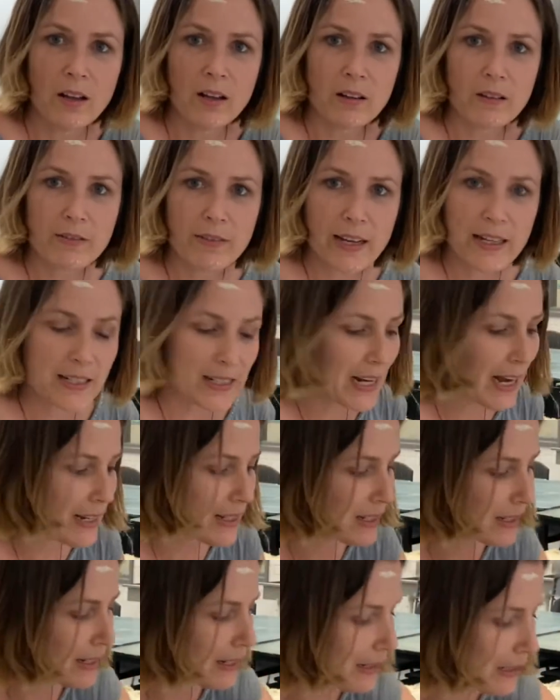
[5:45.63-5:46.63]

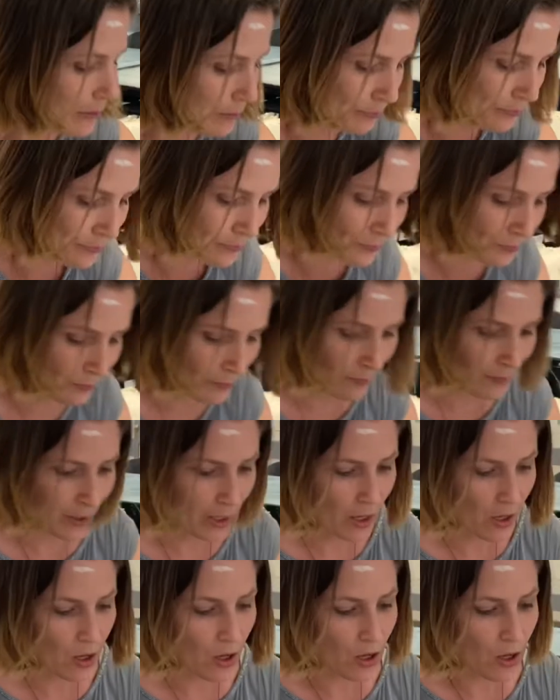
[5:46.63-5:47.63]
Fantastic.
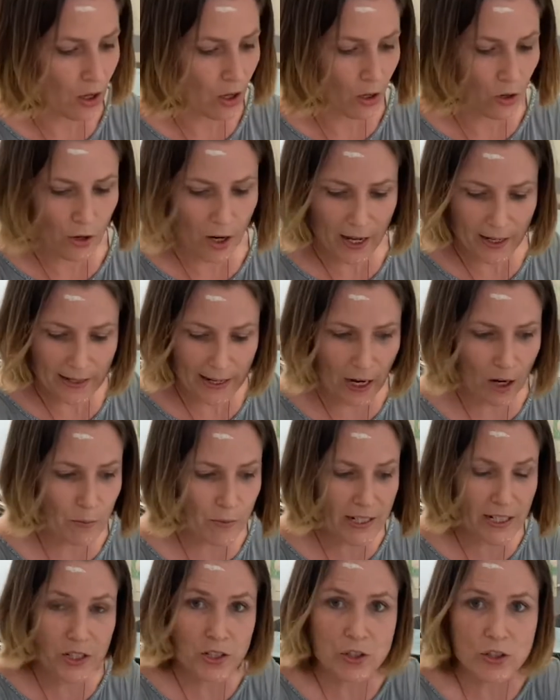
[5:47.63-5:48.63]
All right, now I'm ready
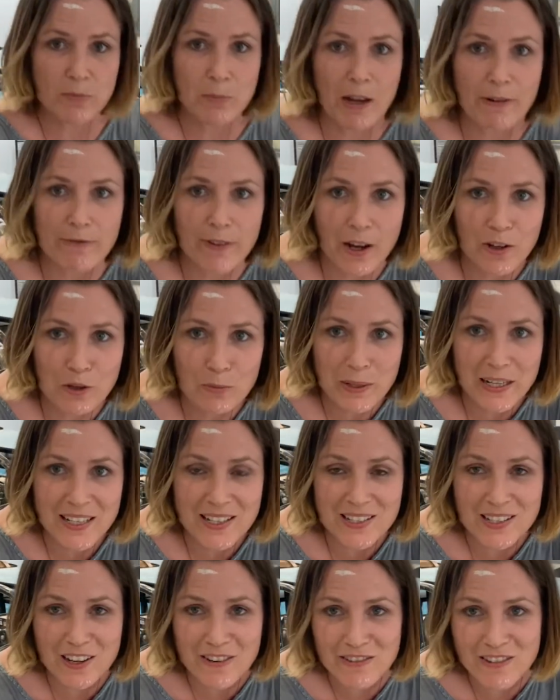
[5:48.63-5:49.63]
to do my final piece
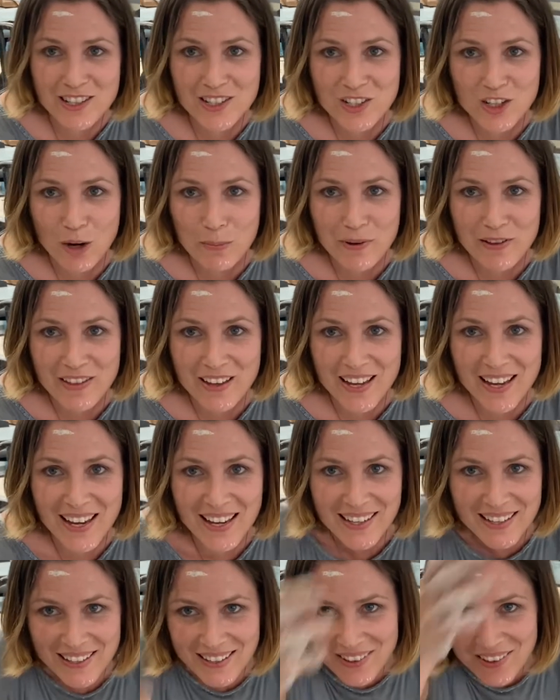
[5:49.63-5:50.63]
over the top of the head.
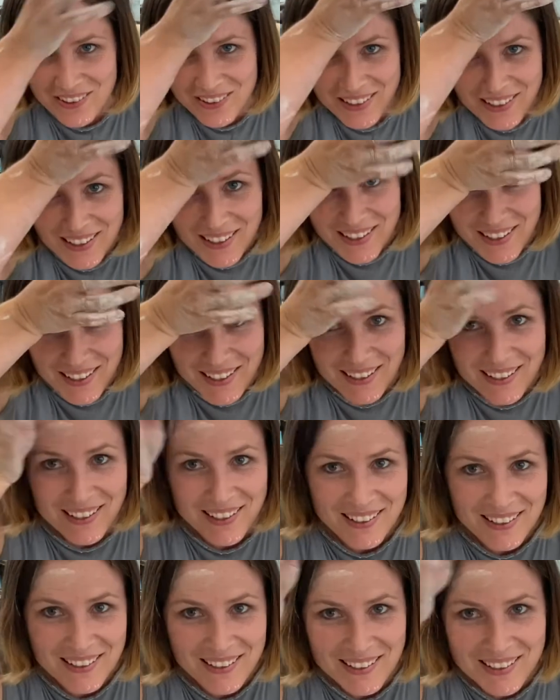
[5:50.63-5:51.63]
Whew.
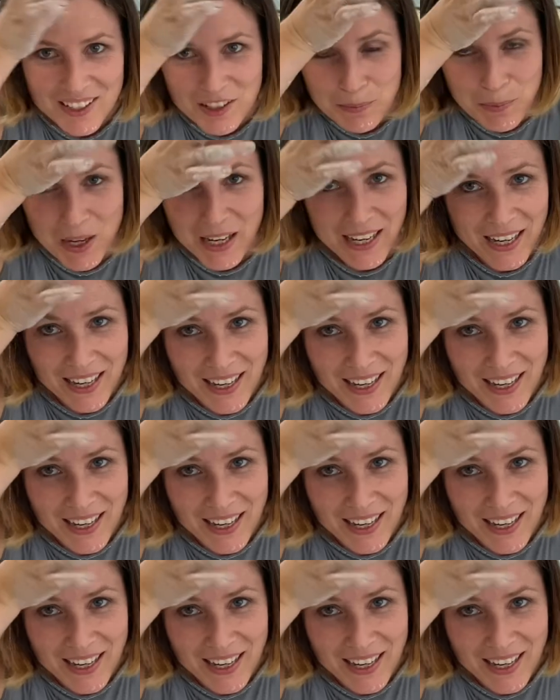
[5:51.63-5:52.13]
Look at my...